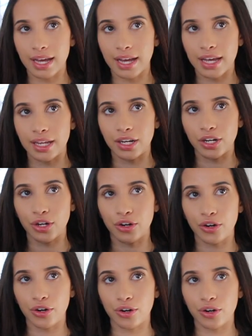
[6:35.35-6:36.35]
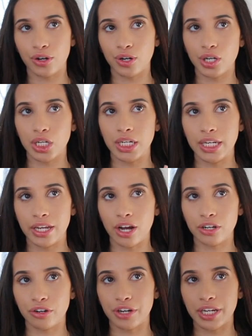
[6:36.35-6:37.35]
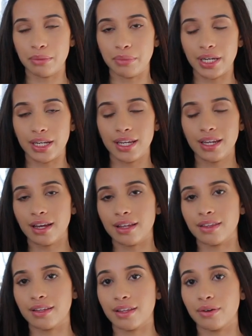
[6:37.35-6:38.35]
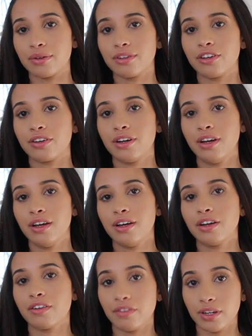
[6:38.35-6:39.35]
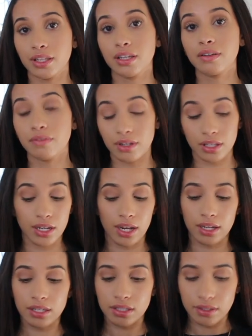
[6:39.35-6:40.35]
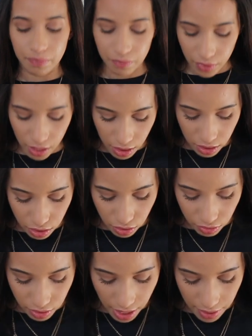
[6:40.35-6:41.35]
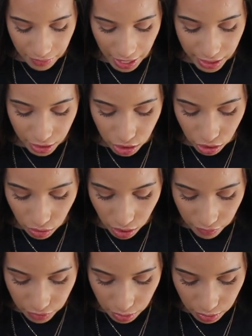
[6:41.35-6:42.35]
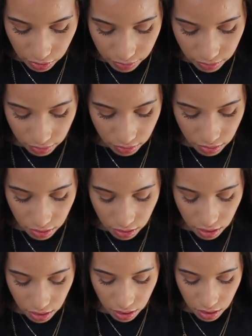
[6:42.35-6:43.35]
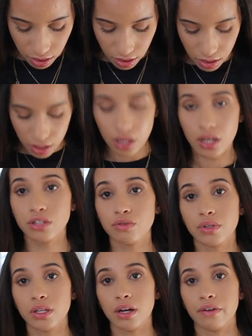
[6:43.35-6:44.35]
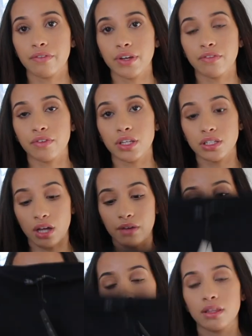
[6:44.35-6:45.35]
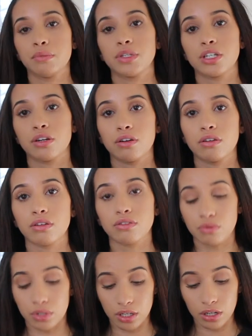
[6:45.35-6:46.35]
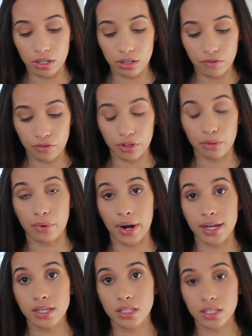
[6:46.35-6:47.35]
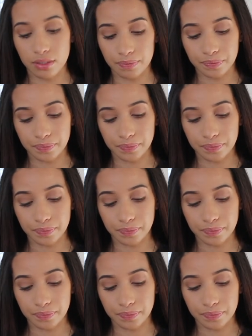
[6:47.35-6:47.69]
and a neon green beanie. I think that would look really, really nice. So yeah, and it's so comfortable. It's really comfy and really soft. I think the material is really good for the price